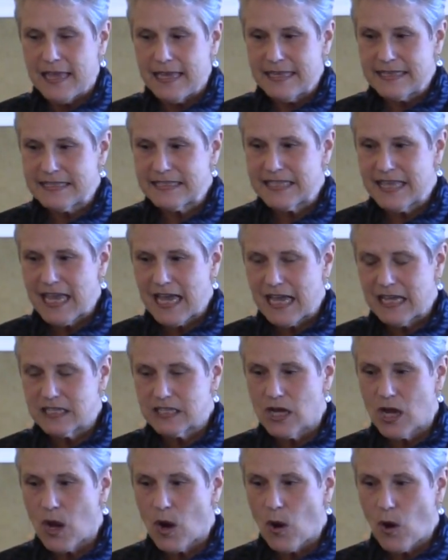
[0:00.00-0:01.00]
Is
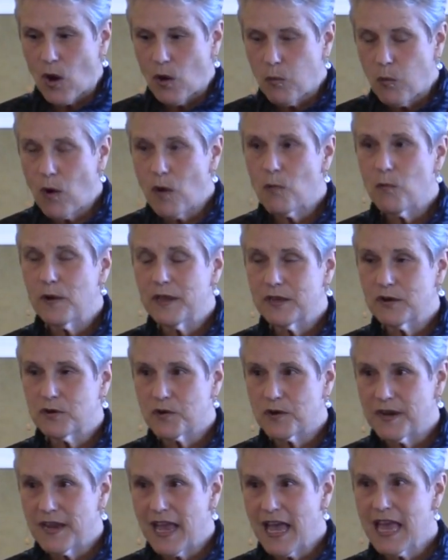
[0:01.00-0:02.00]
that what we
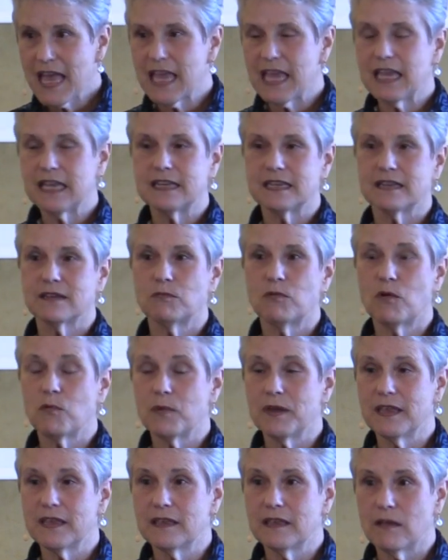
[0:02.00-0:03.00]
create, what
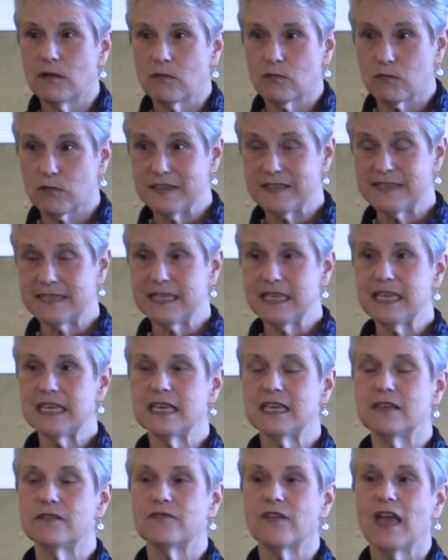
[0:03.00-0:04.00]
we
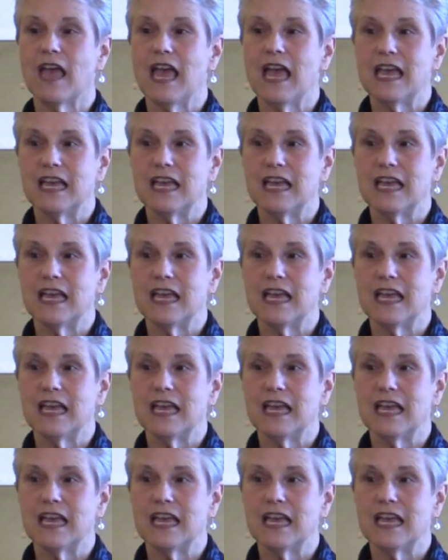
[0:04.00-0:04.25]
receive,